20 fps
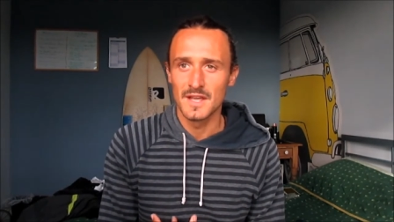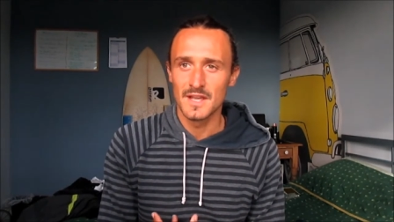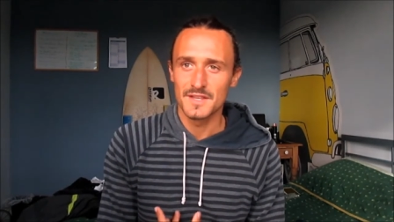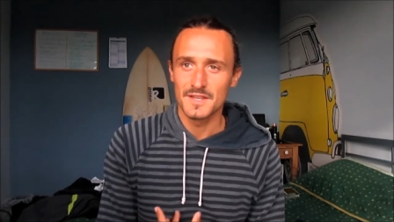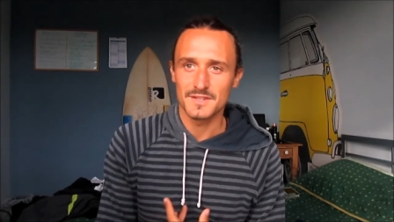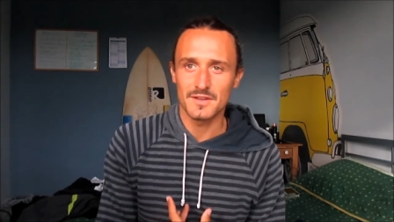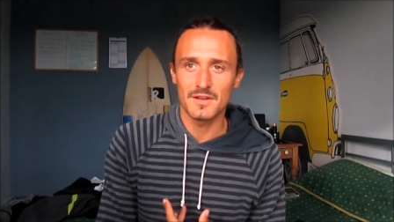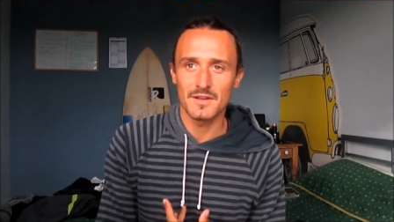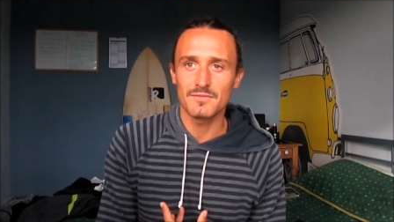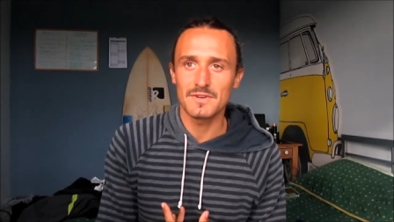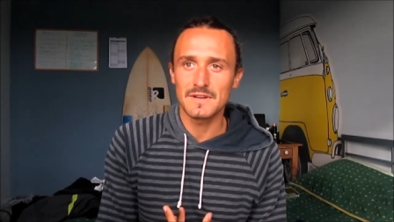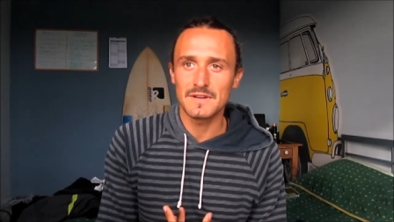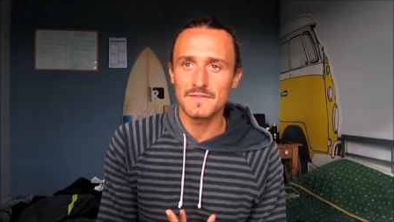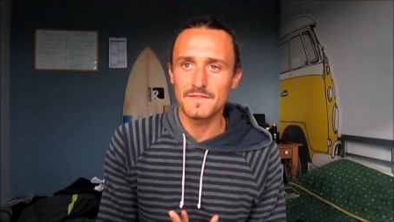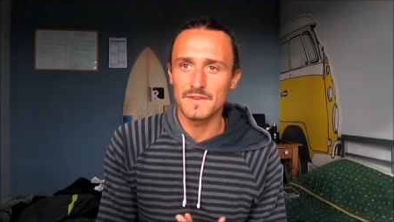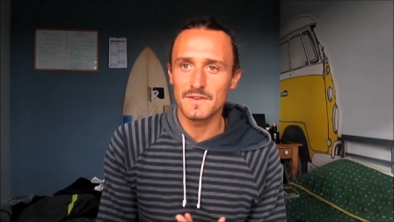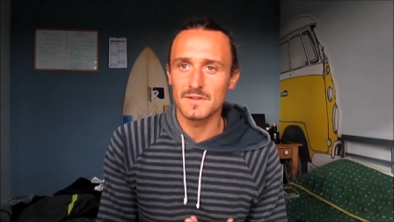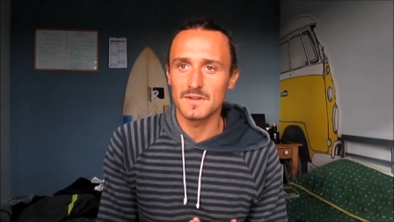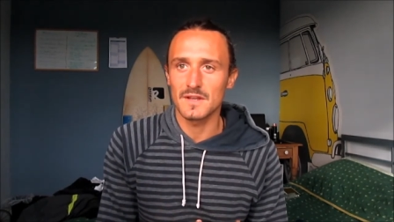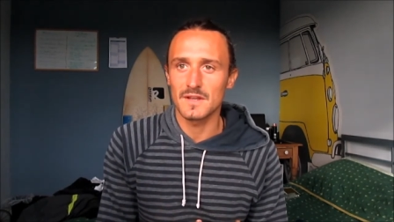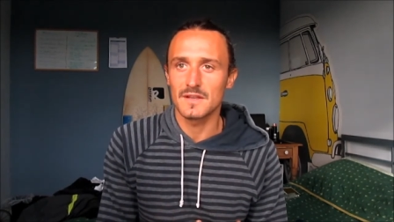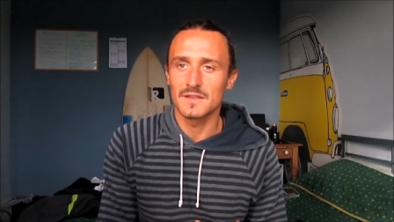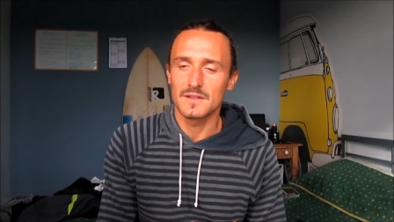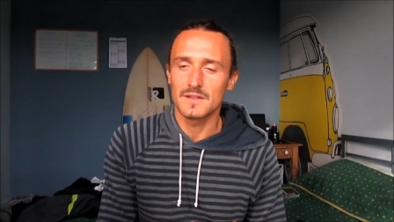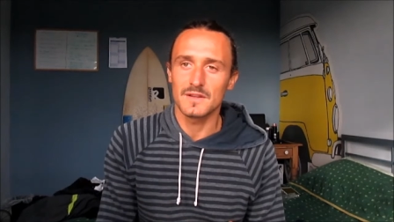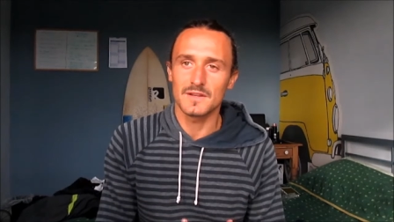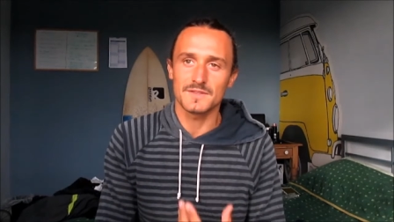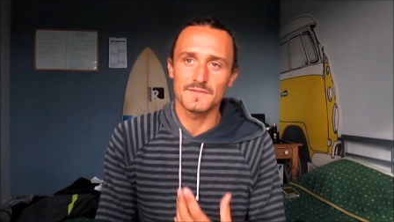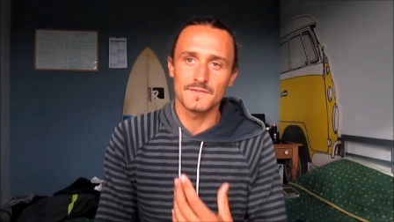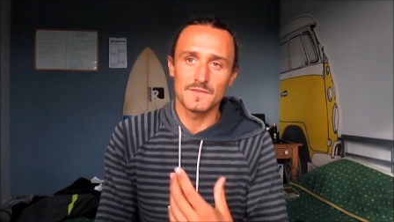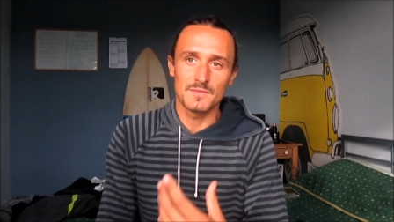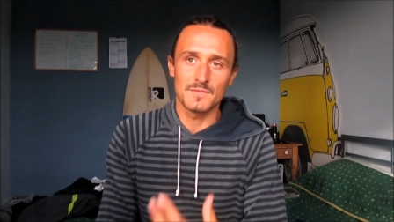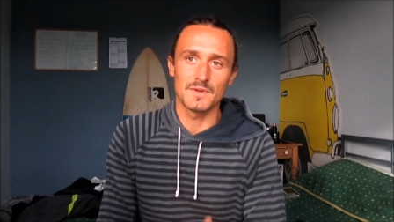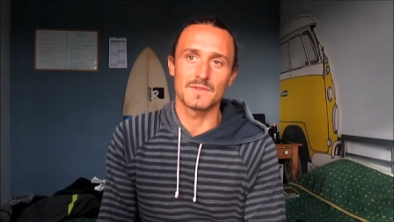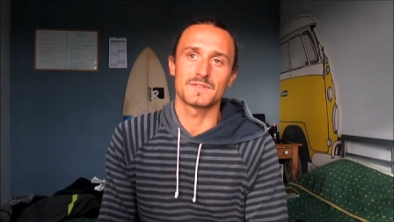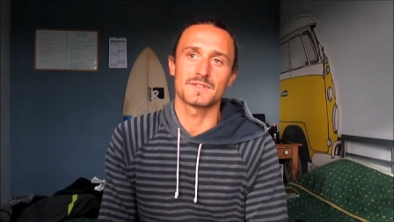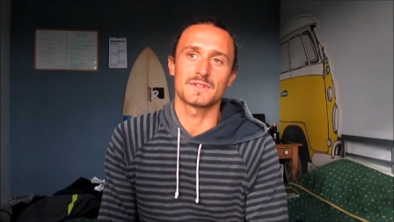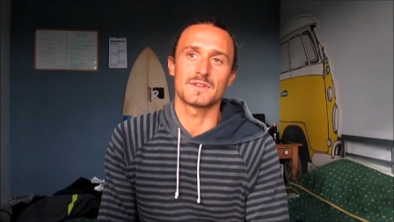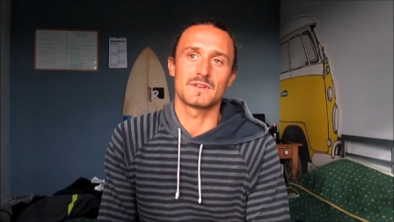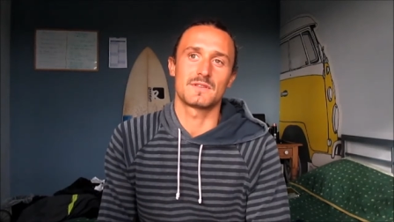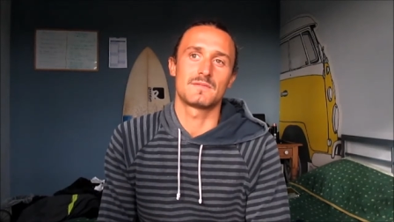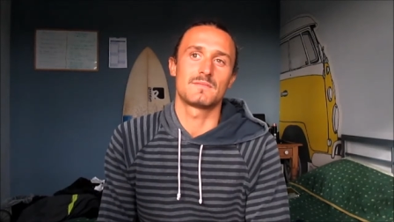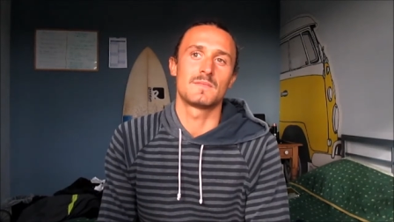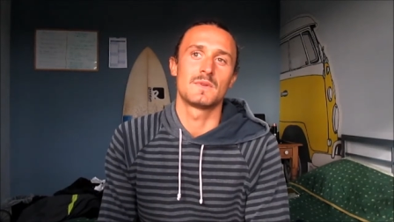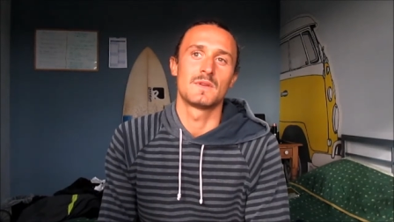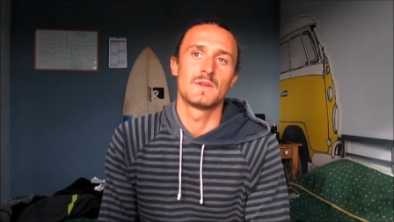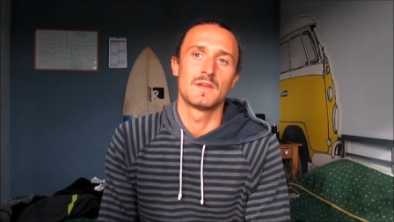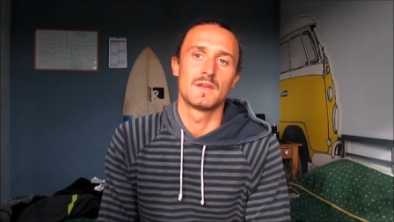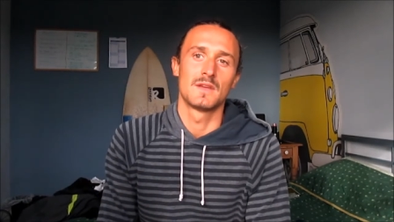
So I really feel like in the last few months I'm,